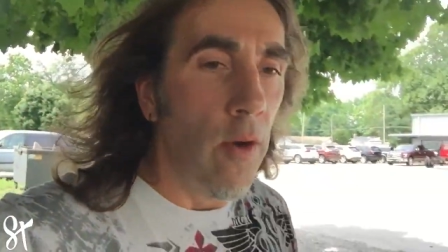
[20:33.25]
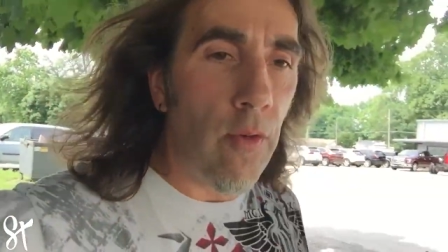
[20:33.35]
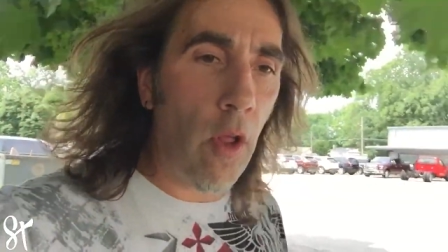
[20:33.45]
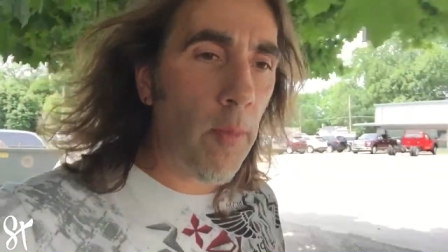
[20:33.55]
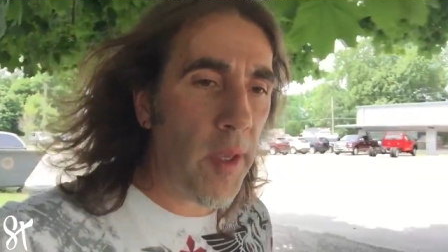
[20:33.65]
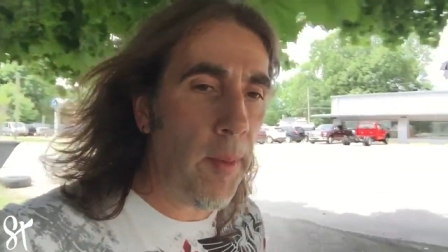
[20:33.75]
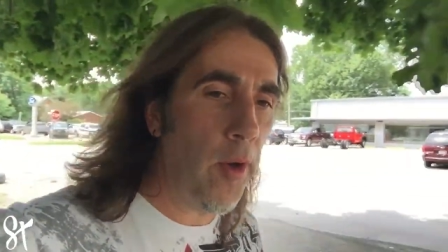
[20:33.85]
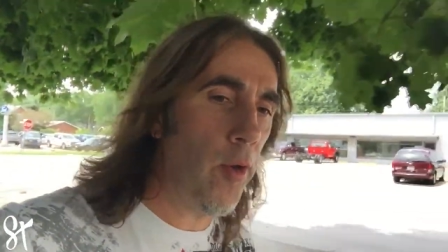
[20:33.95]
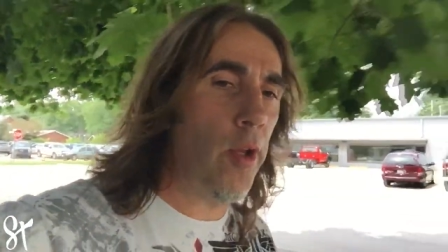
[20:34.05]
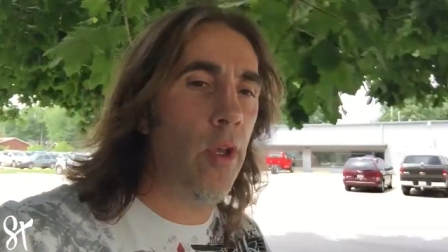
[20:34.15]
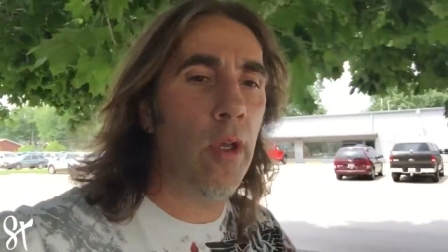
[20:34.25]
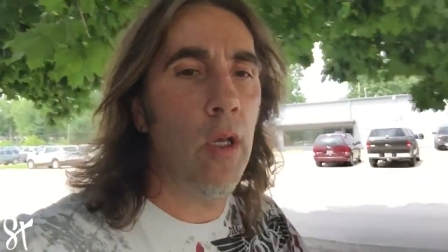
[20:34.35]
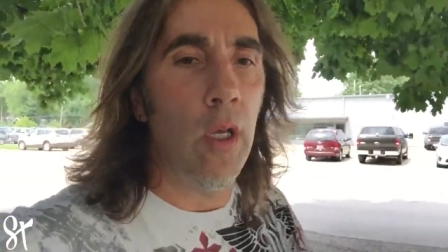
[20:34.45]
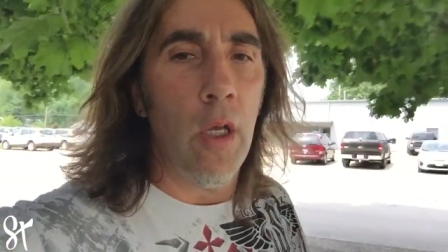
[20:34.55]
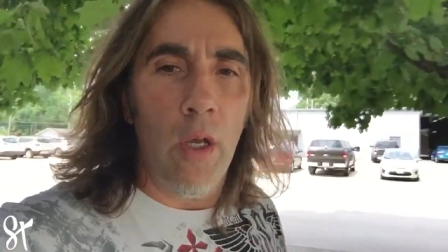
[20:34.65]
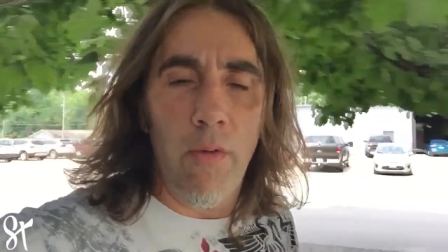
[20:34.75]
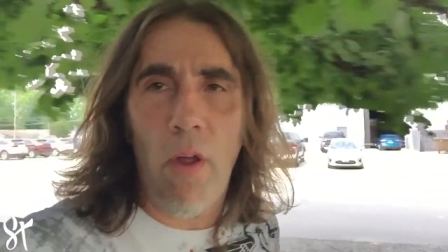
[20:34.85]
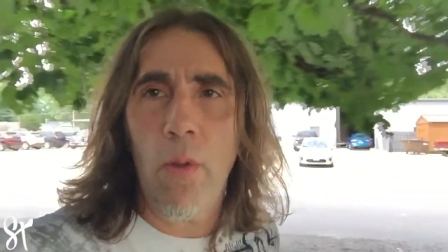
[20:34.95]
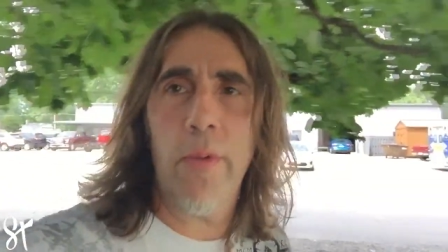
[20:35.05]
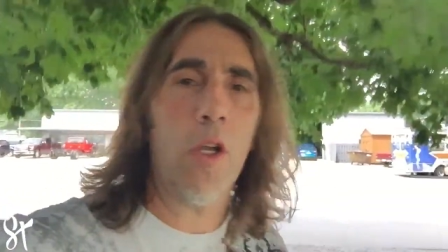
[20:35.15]
follow me mode,
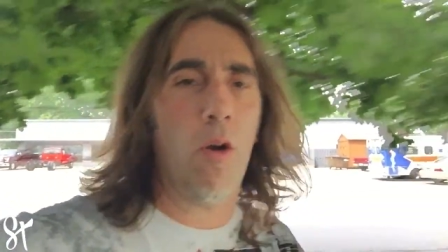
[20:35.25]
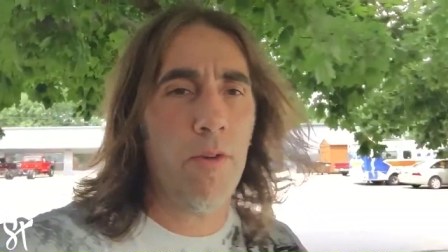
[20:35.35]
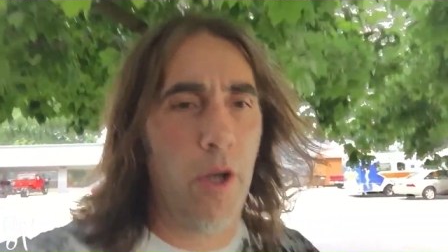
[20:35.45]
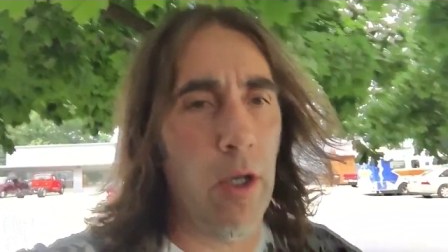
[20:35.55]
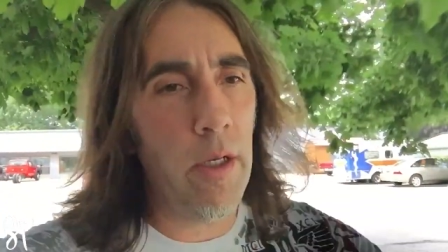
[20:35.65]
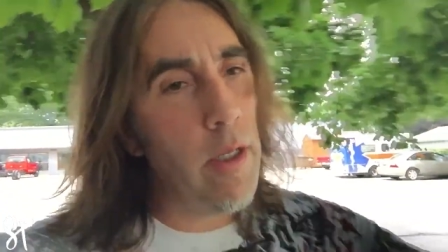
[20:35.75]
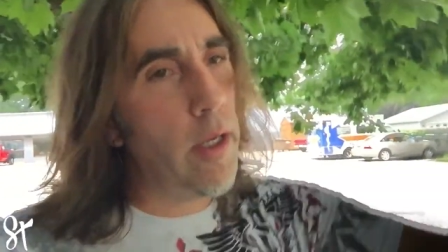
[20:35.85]
following the golf cart,